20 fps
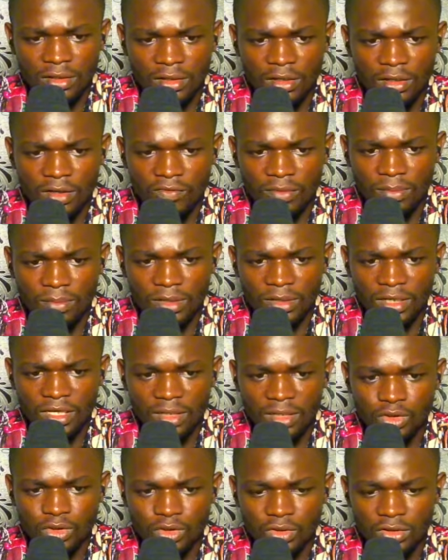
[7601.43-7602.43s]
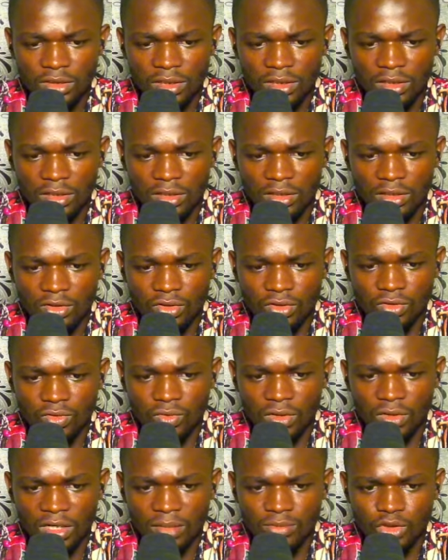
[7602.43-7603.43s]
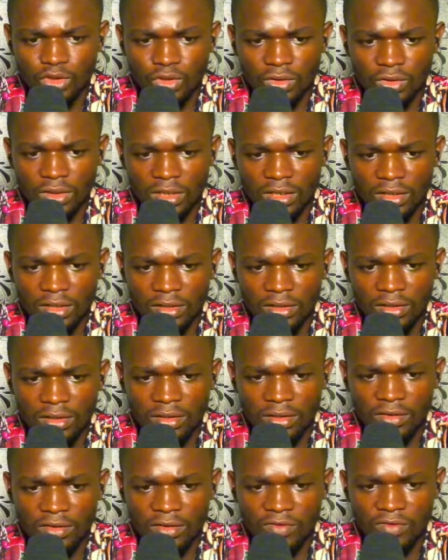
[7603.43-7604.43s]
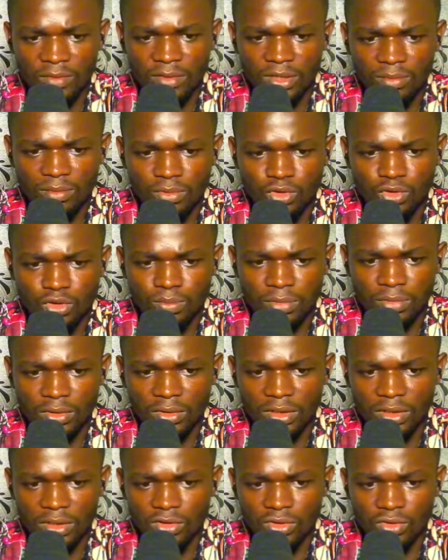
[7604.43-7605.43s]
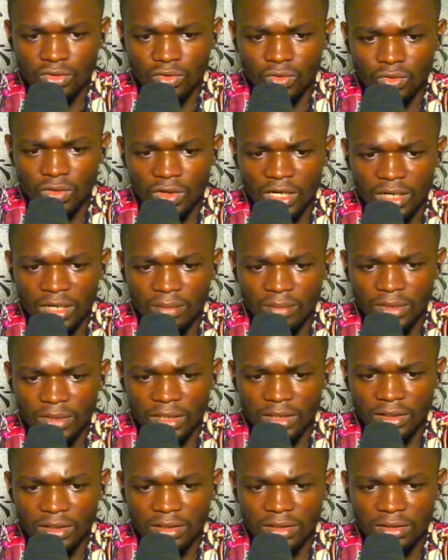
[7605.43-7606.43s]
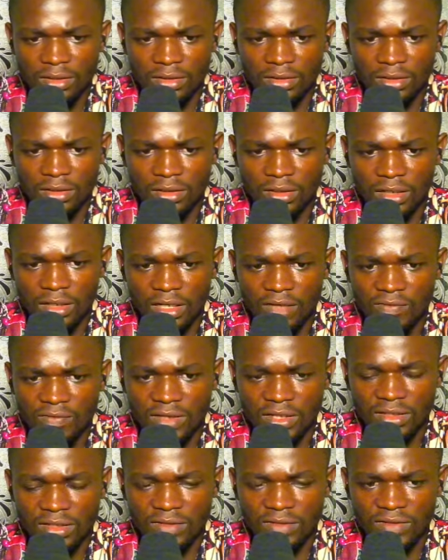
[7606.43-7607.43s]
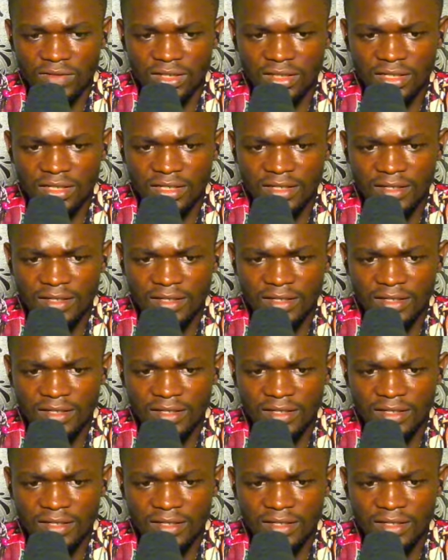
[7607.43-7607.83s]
Opponent captures here now, I just go capture here. Opponent push pawn, I just go crap here and have that defended.